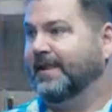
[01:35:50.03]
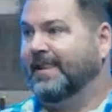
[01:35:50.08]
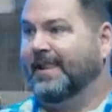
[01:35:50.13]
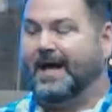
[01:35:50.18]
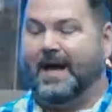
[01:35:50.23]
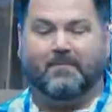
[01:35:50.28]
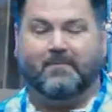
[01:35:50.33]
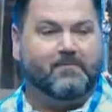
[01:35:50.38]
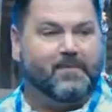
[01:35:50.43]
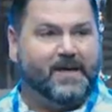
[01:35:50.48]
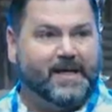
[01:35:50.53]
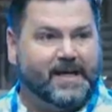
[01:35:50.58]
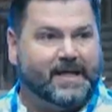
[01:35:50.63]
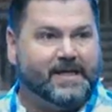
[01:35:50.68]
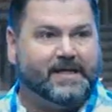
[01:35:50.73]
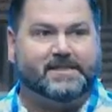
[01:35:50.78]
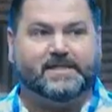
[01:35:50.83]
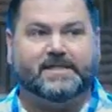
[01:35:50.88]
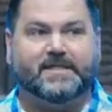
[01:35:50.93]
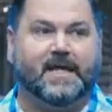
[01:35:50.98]
I'm meeting
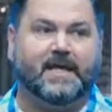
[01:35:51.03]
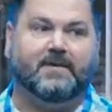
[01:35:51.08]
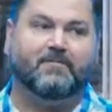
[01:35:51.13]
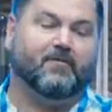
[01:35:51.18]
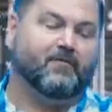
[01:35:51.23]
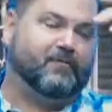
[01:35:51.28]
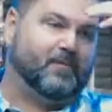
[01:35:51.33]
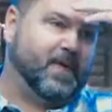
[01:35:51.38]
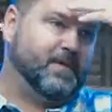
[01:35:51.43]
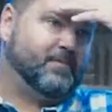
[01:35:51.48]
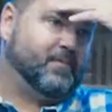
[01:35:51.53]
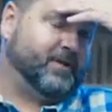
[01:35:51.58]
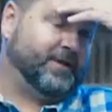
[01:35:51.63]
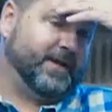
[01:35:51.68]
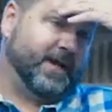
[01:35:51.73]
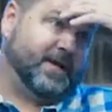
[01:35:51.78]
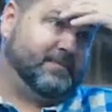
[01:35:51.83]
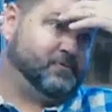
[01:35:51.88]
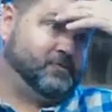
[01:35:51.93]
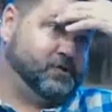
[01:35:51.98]
a team of people in
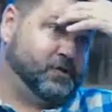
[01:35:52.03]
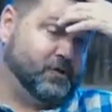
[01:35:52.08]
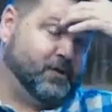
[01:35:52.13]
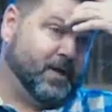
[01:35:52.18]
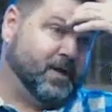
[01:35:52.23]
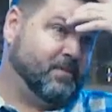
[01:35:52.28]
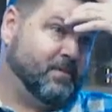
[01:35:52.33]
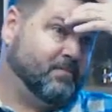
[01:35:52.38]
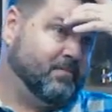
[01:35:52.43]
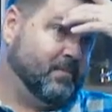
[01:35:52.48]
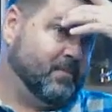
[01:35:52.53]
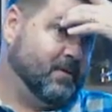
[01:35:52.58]
Amsterdam.